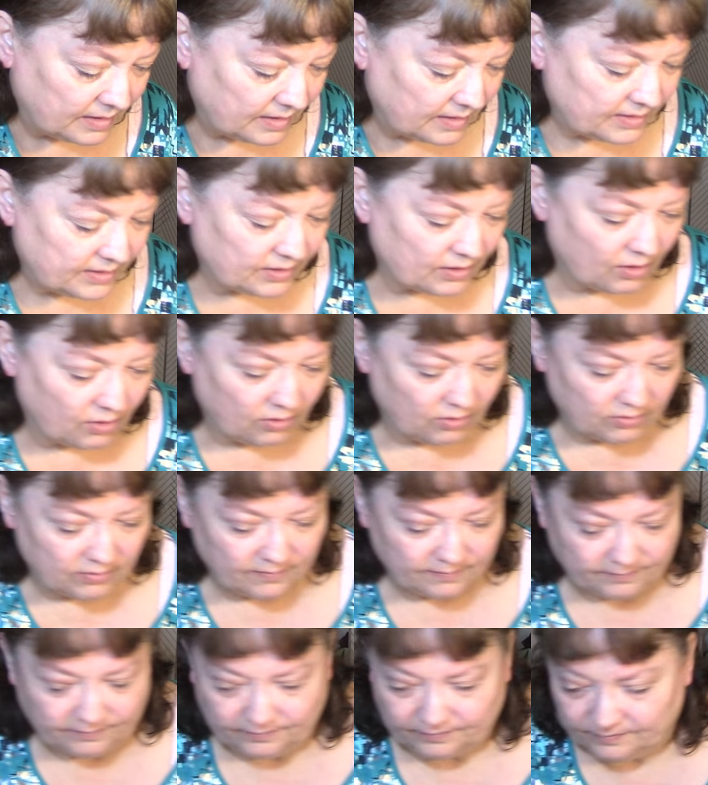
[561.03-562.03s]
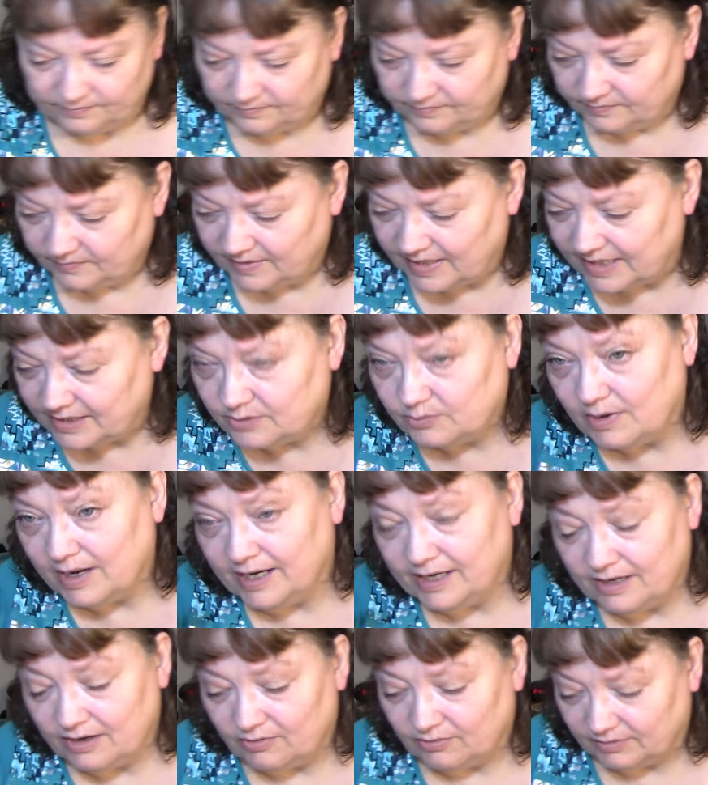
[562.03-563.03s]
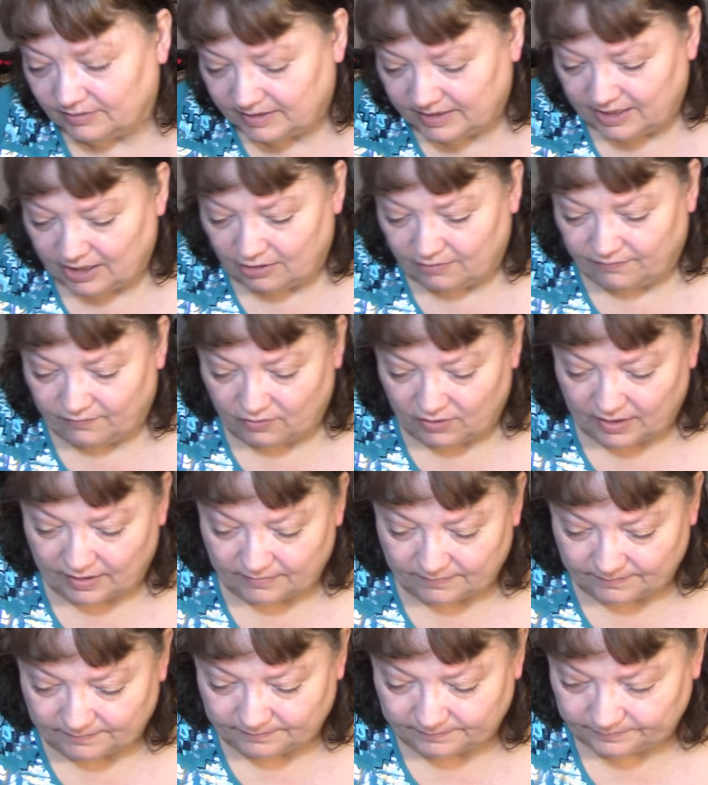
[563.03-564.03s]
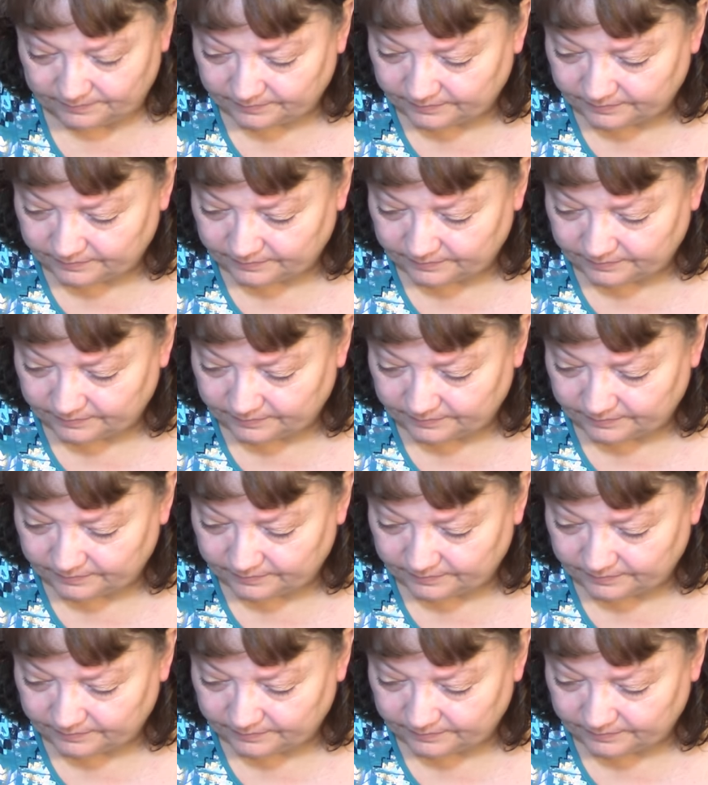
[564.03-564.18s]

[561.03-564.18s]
So, that's why I don't care for it.